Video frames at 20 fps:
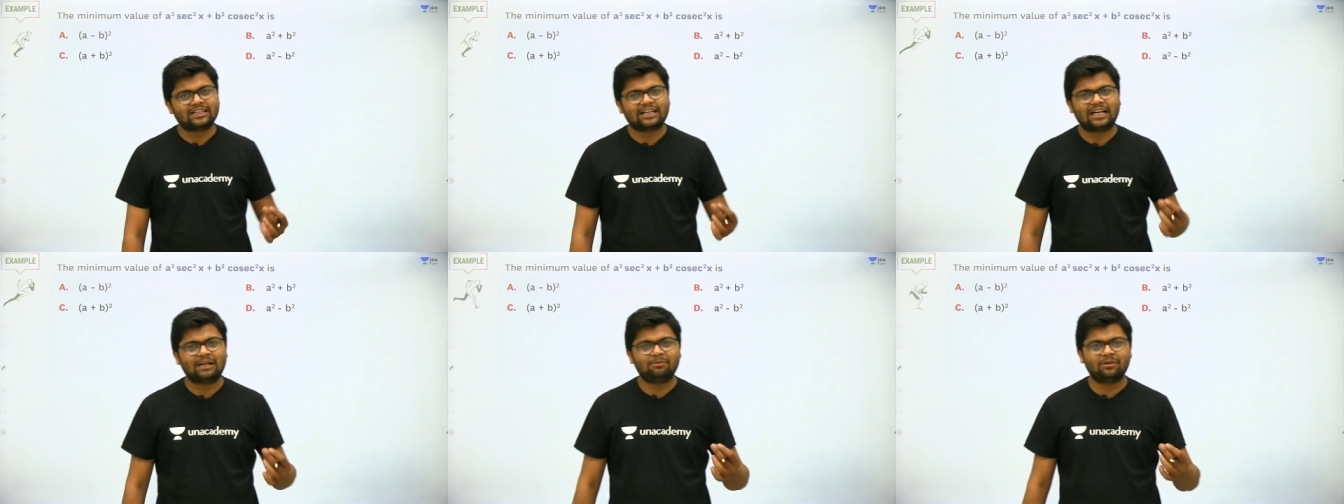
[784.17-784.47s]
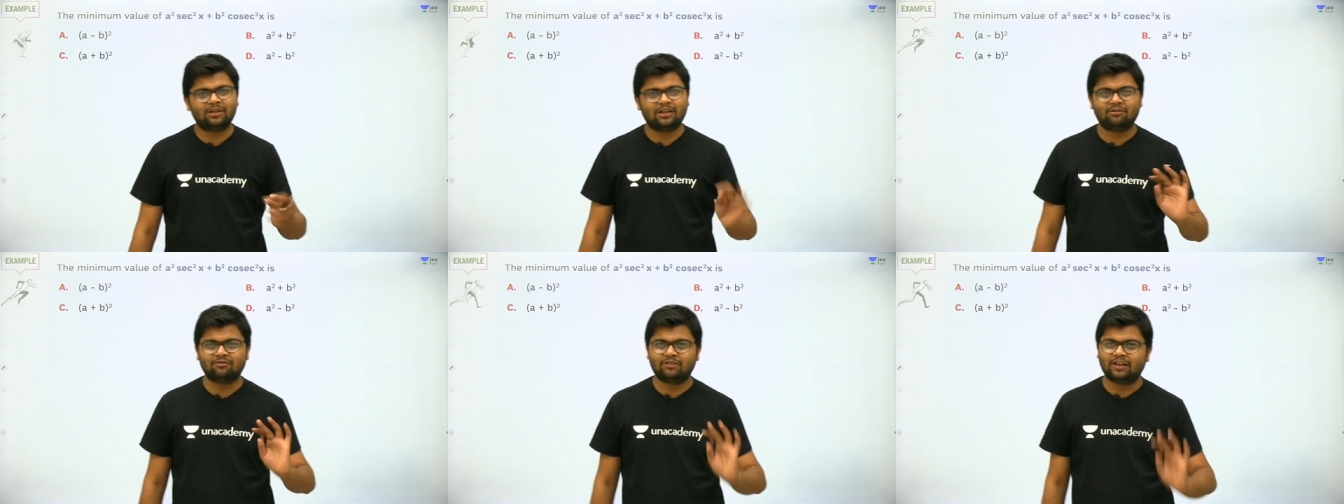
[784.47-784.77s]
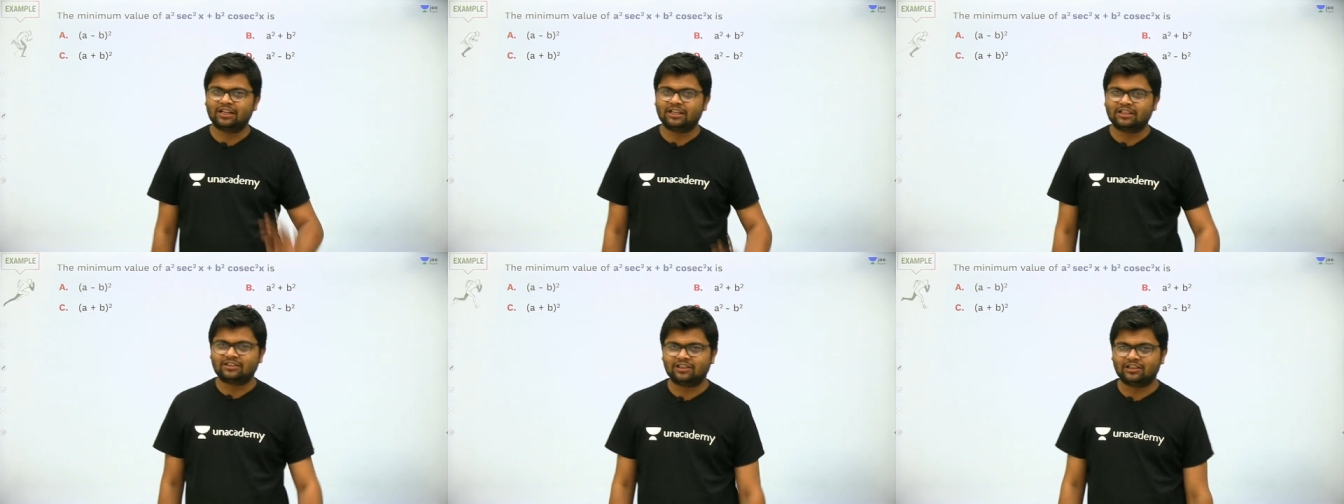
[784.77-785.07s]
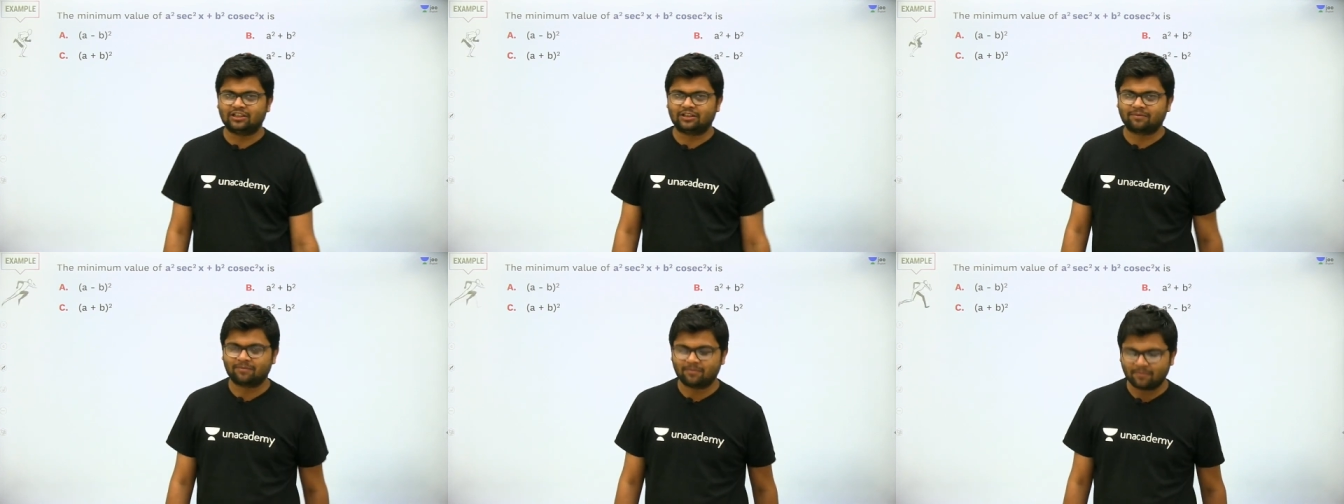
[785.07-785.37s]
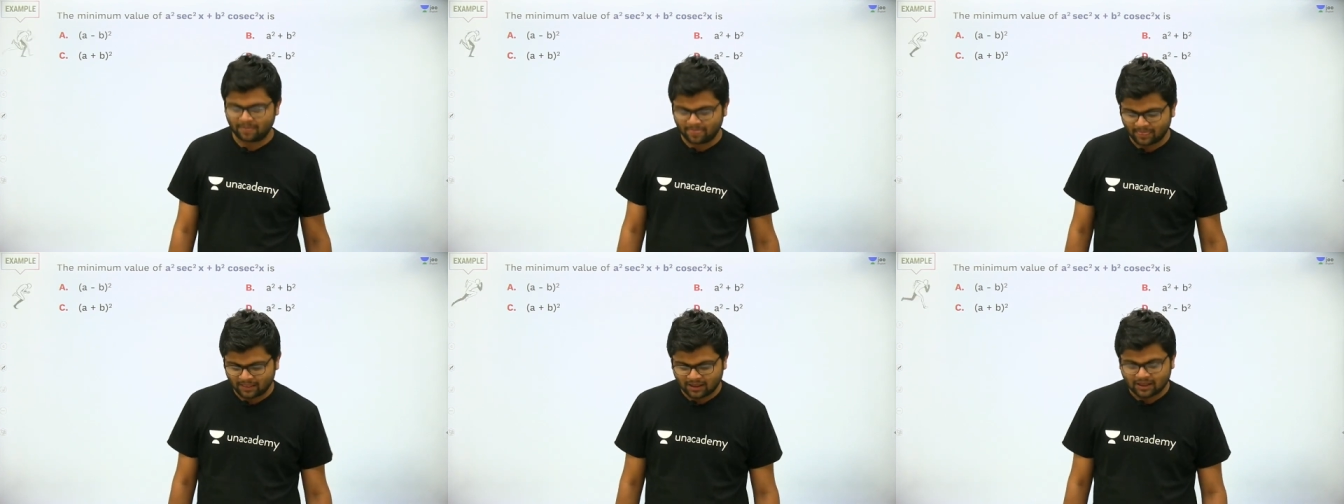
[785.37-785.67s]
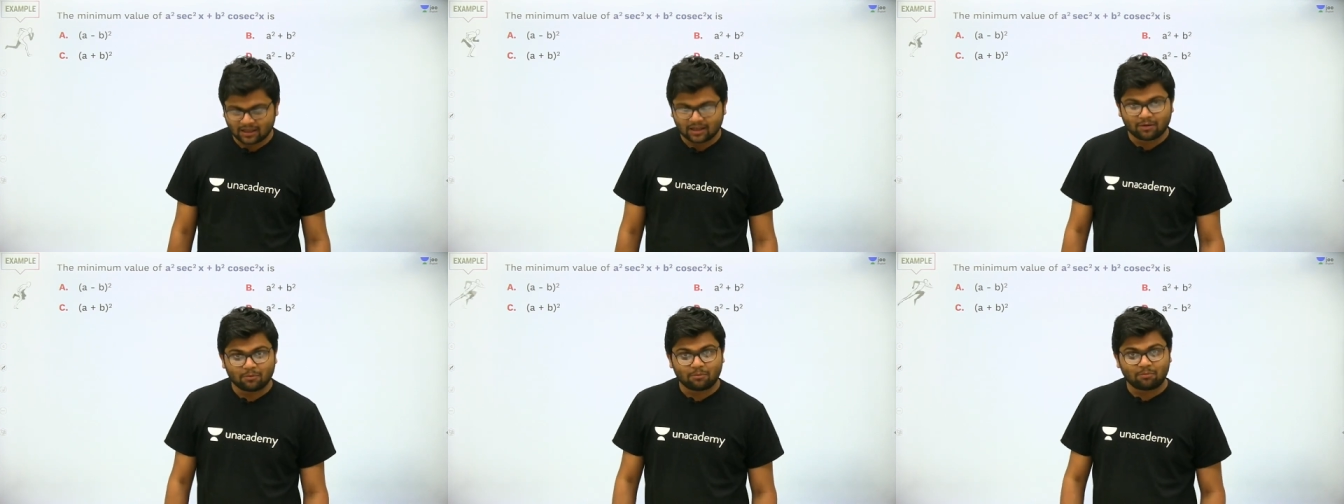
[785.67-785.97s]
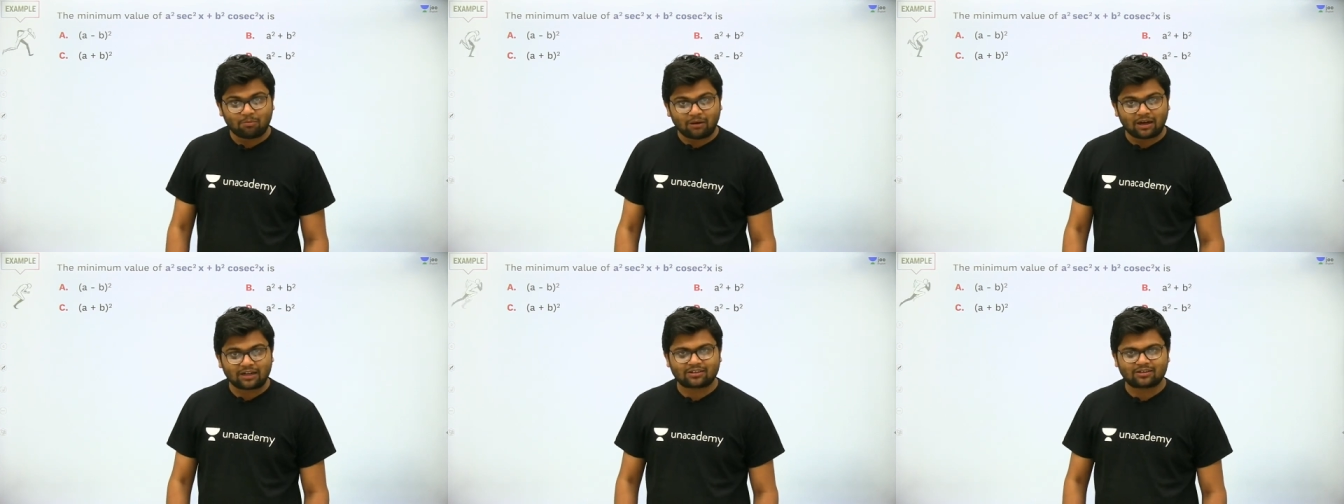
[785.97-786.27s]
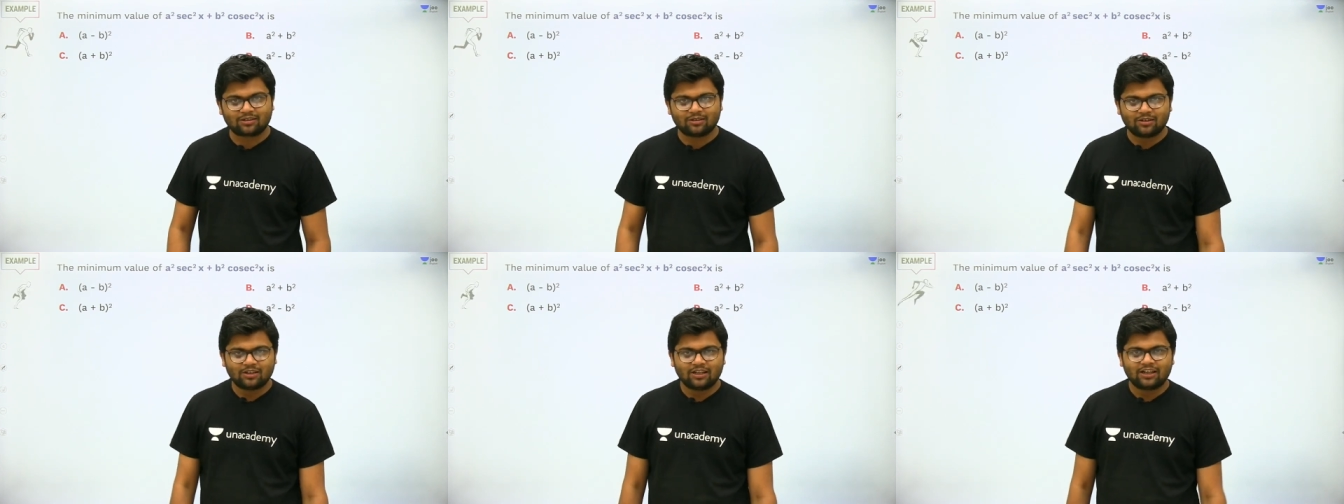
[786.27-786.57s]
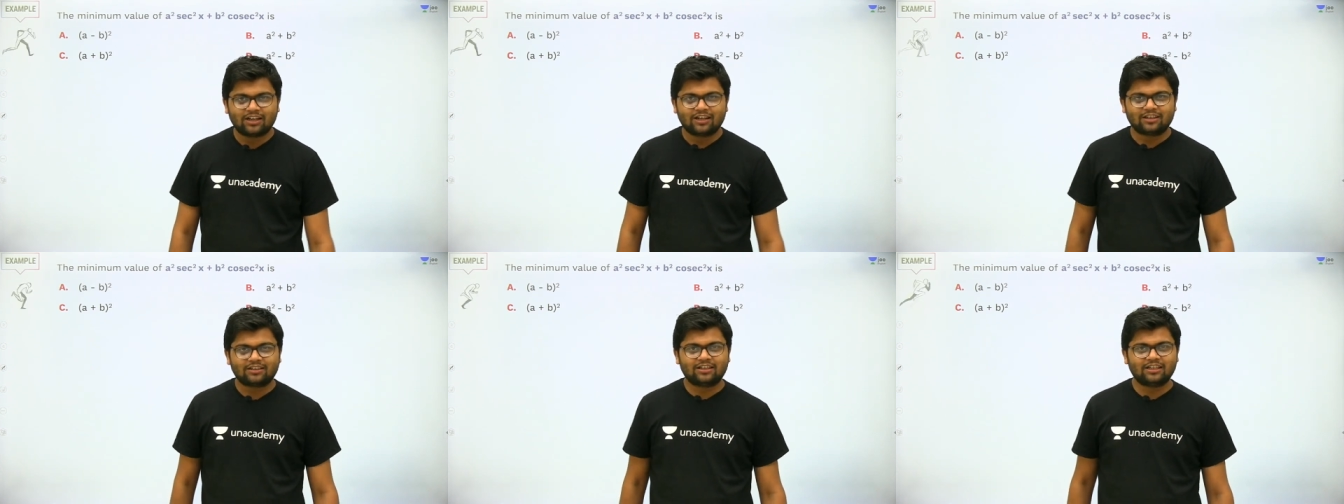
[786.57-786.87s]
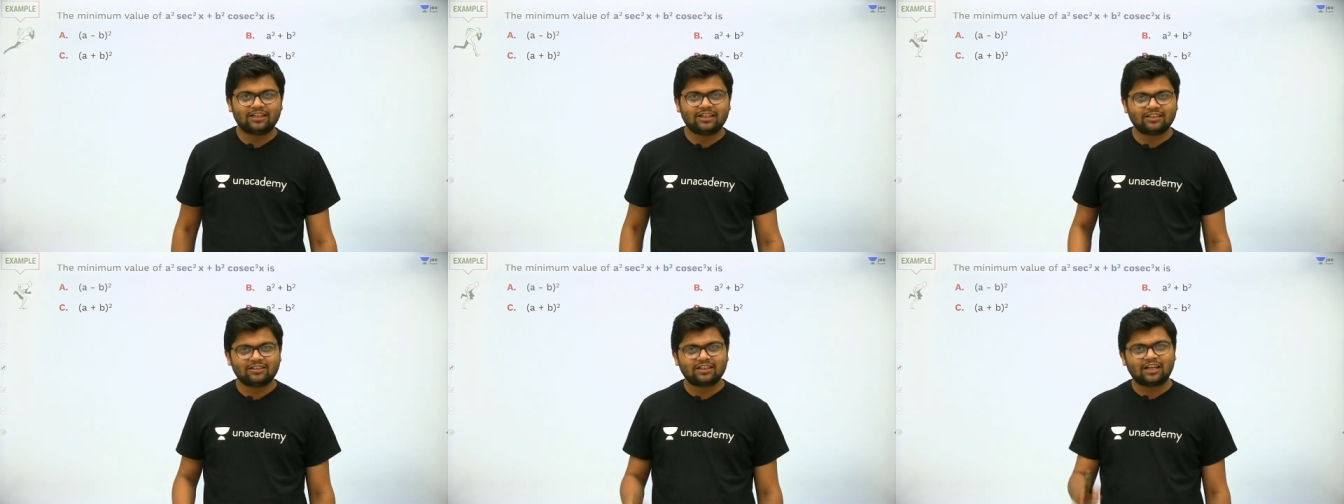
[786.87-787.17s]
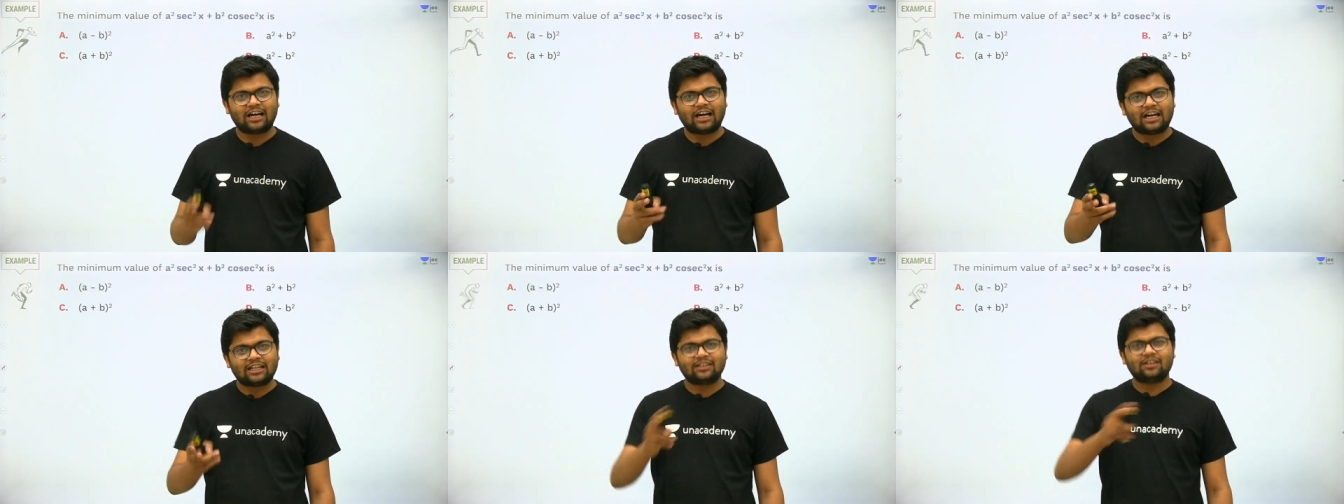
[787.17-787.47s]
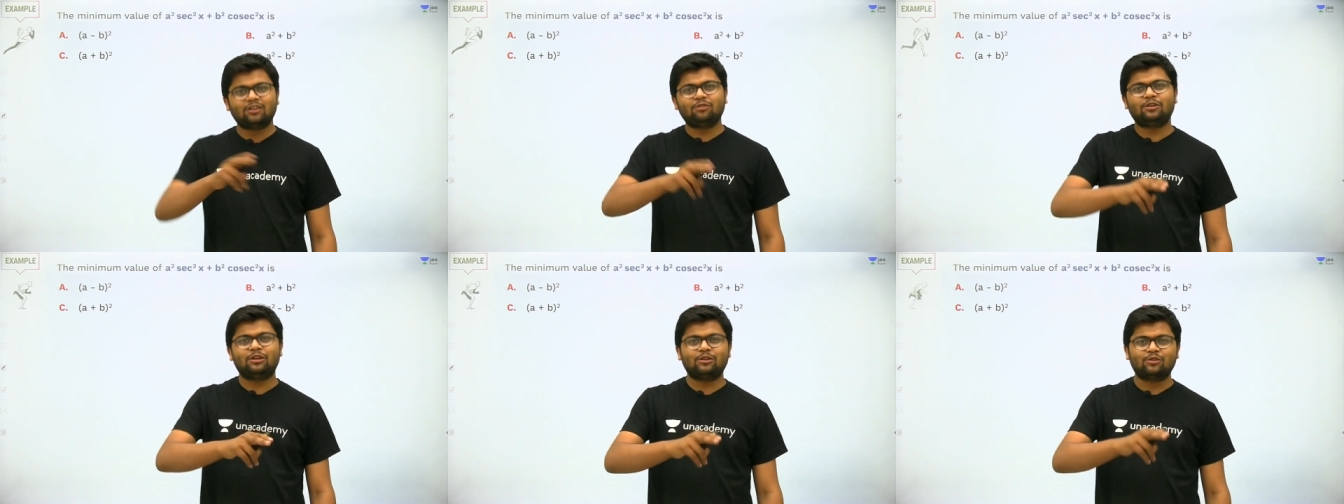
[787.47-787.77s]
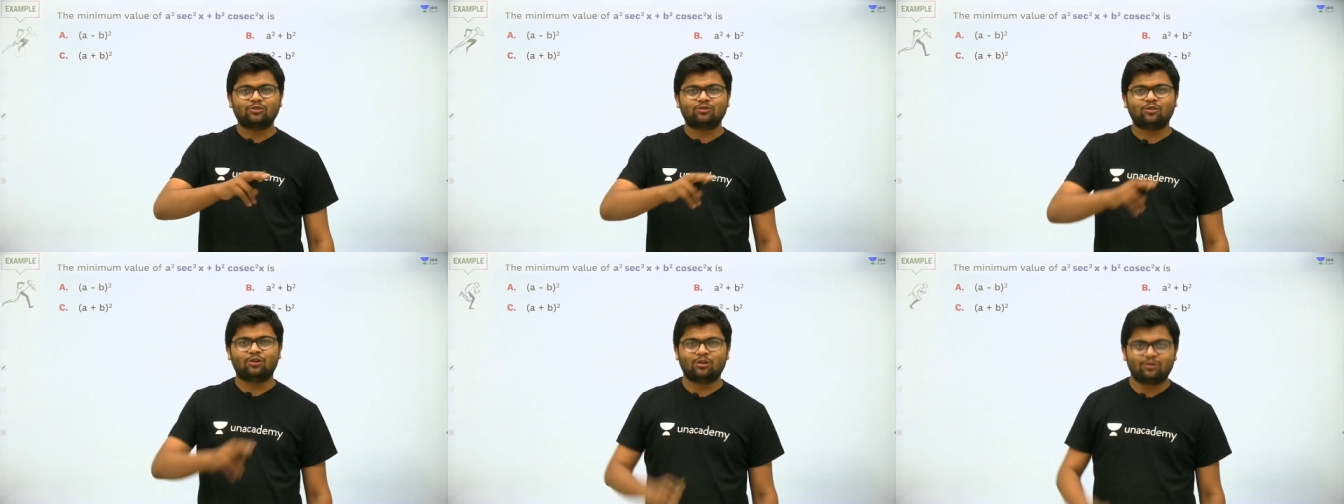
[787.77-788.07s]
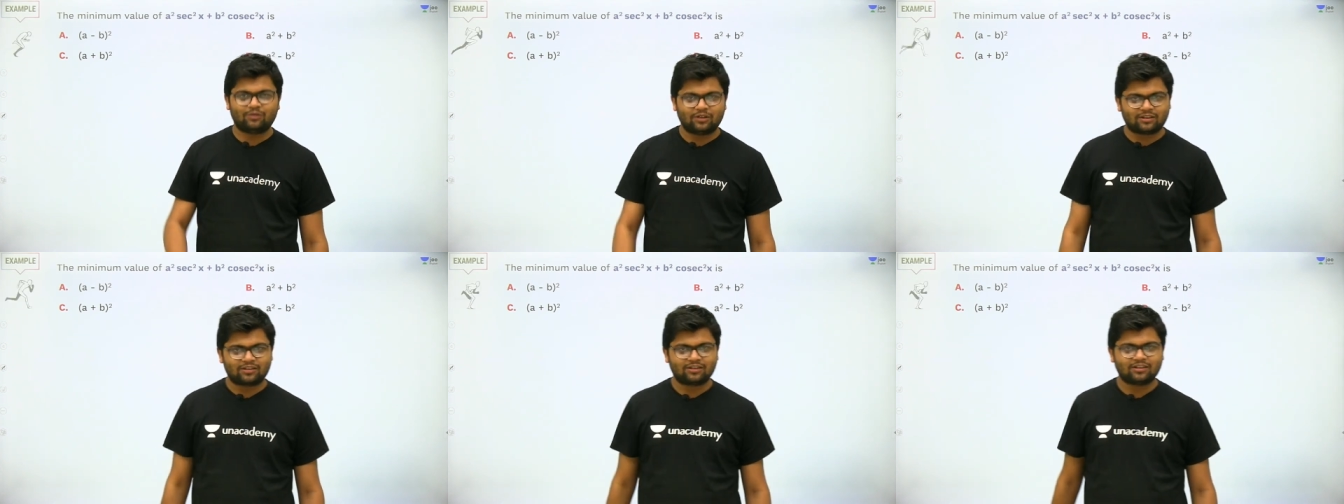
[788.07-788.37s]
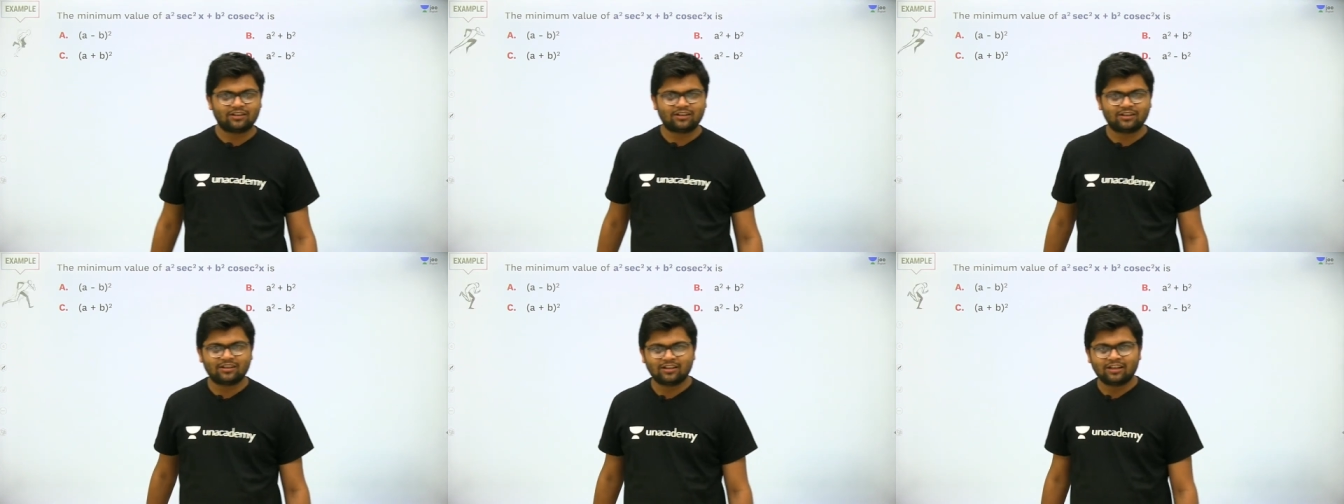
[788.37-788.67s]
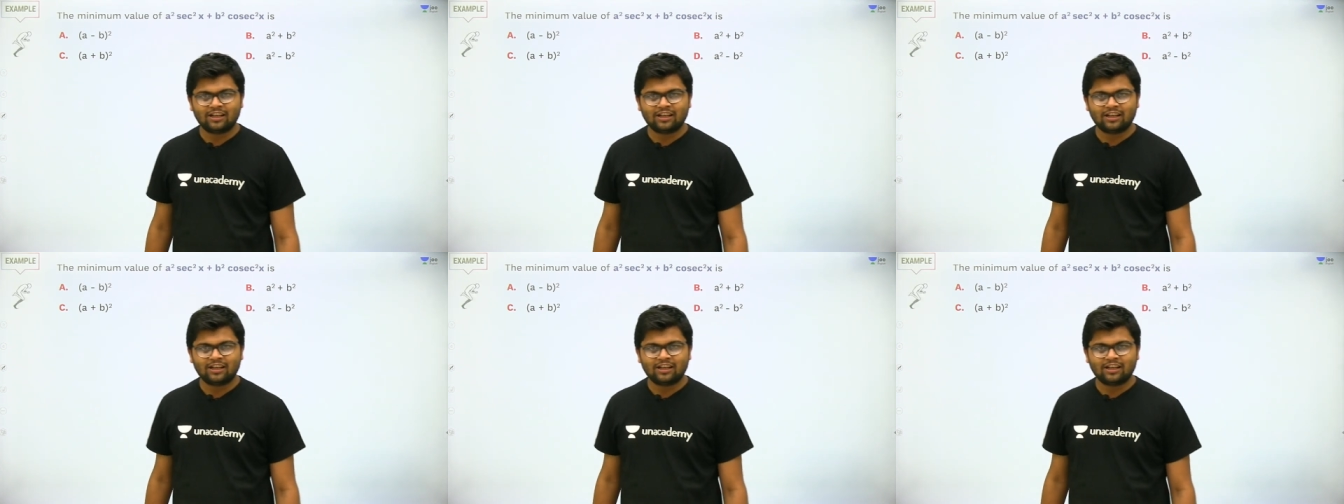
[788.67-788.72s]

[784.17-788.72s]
That can be done very easily. But there is another way to solve it.